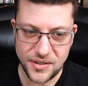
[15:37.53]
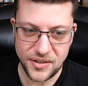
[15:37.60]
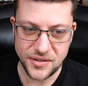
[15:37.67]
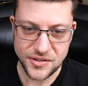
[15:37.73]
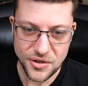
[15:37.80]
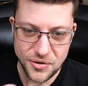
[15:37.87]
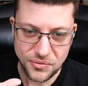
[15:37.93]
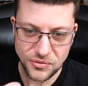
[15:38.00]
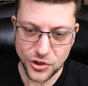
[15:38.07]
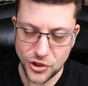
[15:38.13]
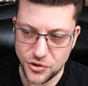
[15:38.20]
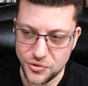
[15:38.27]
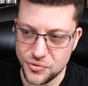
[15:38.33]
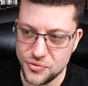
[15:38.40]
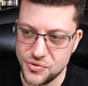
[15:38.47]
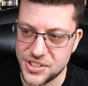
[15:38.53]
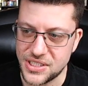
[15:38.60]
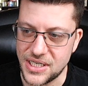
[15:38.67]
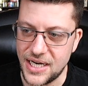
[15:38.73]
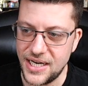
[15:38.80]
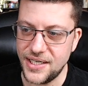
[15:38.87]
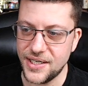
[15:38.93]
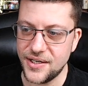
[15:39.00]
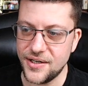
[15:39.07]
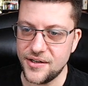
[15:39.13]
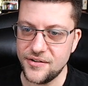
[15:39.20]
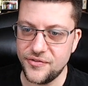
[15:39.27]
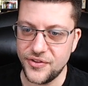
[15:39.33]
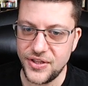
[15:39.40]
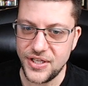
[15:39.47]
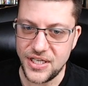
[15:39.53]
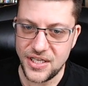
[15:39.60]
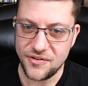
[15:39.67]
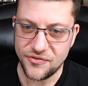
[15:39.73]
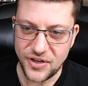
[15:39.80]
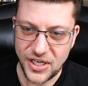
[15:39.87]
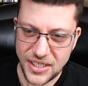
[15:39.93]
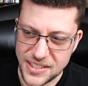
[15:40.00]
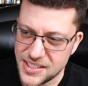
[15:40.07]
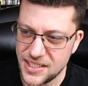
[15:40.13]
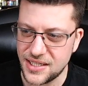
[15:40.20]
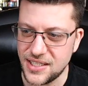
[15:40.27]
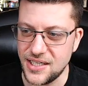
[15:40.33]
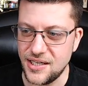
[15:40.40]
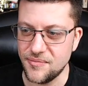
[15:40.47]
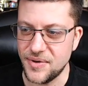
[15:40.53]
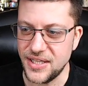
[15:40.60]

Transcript: don't lose sight of the fantasy theme.